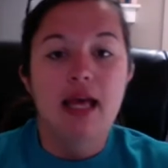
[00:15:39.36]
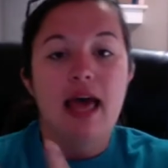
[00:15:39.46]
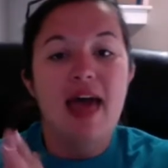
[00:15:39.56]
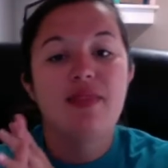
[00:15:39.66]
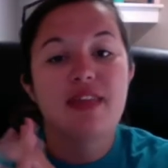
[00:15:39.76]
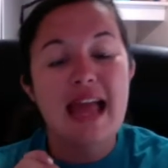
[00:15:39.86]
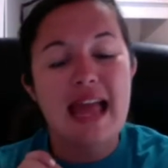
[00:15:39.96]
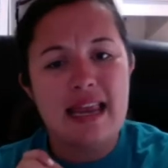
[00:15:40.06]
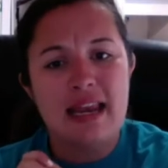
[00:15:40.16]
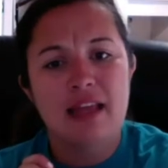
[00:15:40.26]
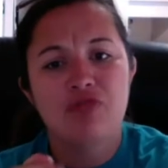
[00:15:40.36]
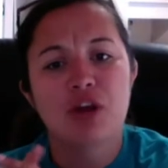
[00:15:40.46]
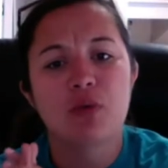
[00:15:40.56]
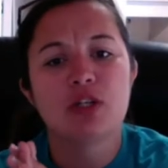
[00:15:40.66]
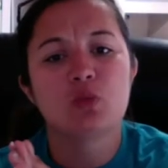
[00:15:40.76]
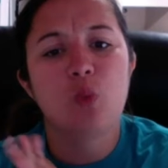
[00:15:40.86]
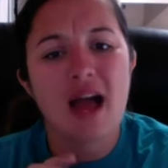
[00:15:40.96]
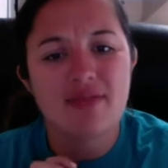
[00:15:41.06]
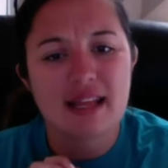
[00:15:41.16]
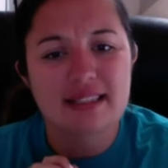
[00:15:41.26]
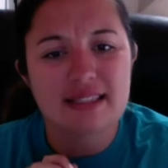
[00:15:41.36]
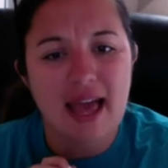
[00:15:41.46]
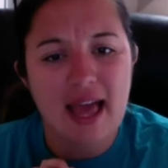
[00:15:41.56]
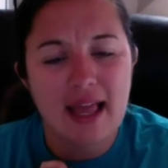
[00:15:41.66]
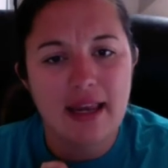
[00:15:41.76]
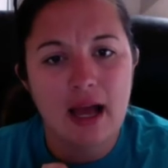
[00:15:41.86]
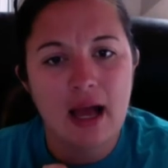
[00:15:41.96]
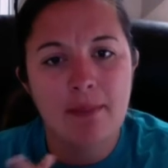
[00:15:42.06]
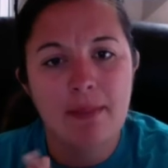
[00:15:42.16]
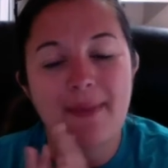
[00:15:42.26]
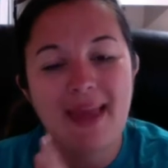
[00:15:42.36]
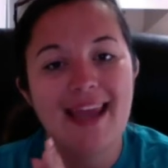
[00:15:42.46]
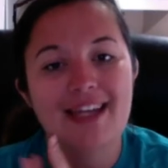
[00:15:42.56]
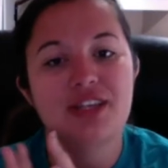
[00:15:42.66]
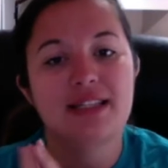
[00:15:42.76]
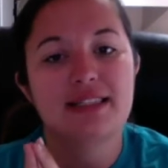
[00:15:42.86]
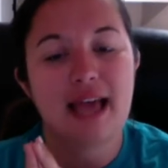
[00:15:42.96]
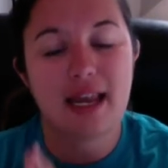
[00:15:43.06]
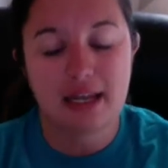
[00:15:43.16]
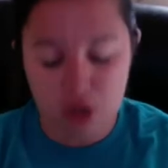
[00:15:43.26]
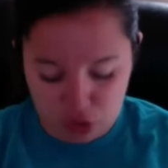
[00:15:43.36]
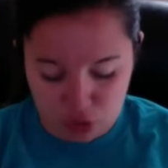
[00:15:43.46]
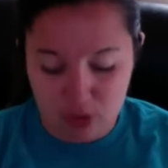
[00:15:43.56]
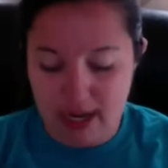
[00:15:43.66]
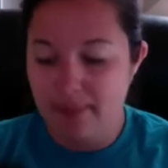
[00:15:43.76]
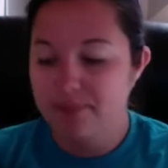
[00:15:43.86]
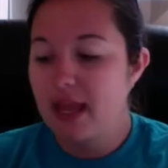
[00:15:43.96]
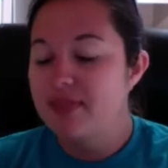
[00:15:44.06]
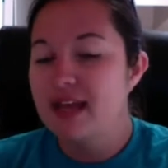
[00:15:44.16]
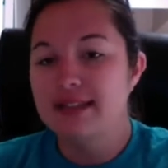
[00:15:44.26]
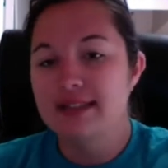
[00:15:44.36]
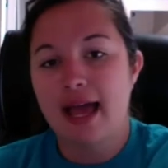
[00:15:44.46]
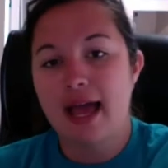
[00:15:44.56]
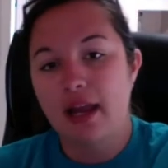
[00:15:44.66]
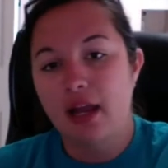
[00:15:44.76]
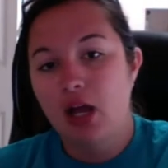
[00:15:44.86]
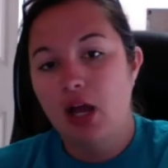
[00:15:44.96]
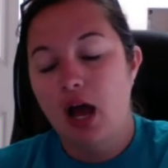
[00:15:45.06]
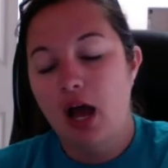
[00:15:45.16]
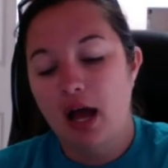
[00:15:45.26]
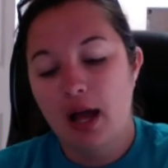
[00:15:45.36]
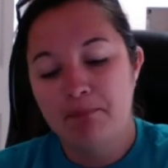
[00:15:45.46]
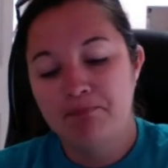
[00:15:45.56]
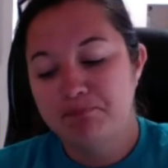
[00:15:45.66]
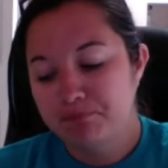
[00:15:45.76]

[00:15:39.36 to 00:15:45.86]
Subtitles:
And then there was one that said, a page that said in our story that said, some